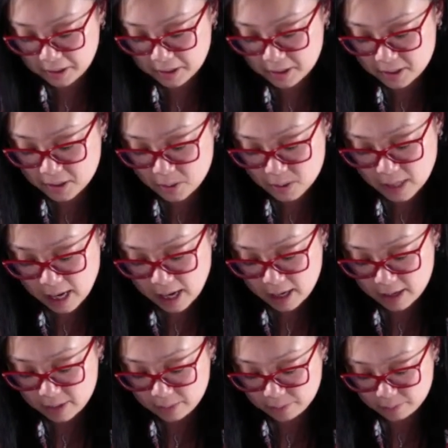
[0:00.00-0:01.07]
so
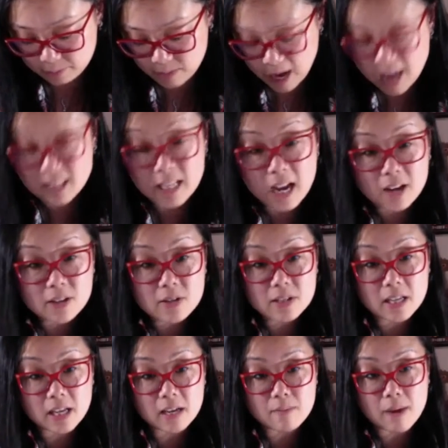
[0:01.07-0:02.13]
sad. That's how you
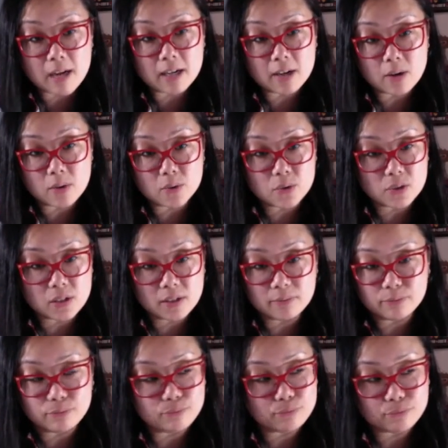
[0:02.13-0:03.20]
say goodbye to Ghost.
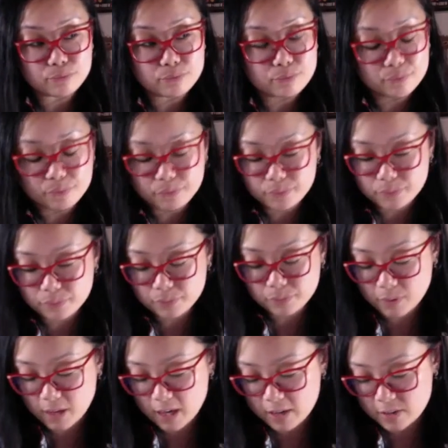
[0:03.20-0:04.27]

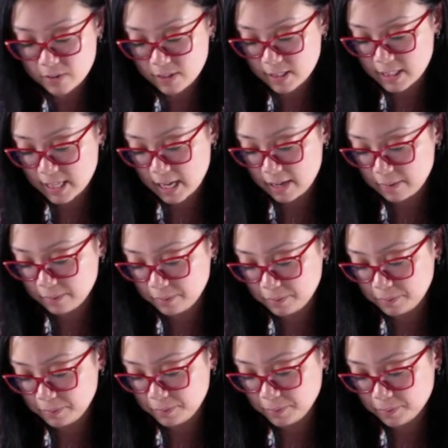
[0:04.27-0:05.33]
It was really sad.
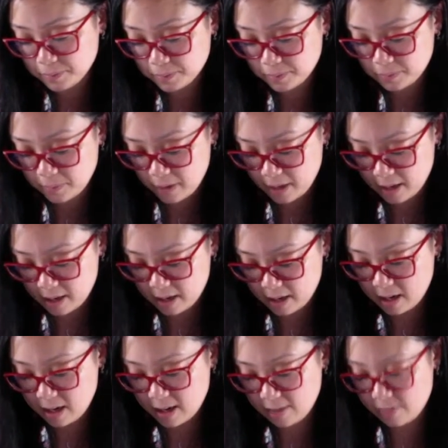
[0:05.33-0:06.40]

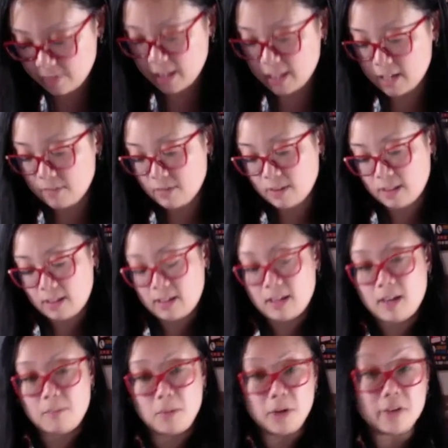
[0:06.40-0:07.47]
I feel like even like
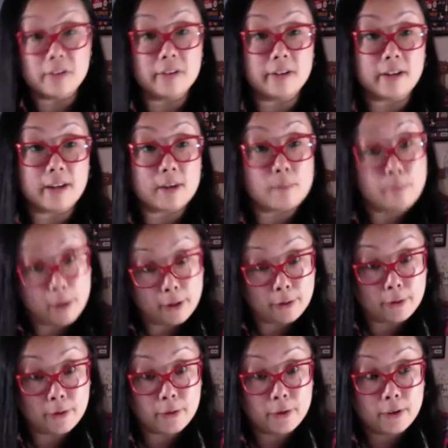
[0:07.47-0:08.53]
Nymeria had a
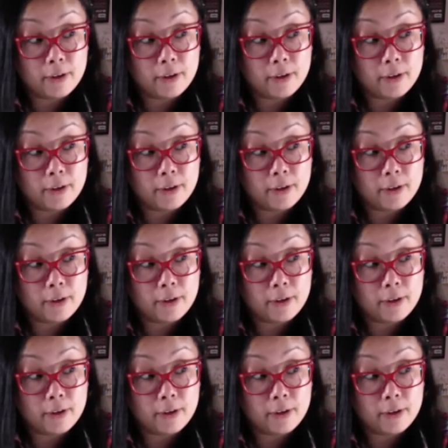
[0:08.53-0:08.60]
better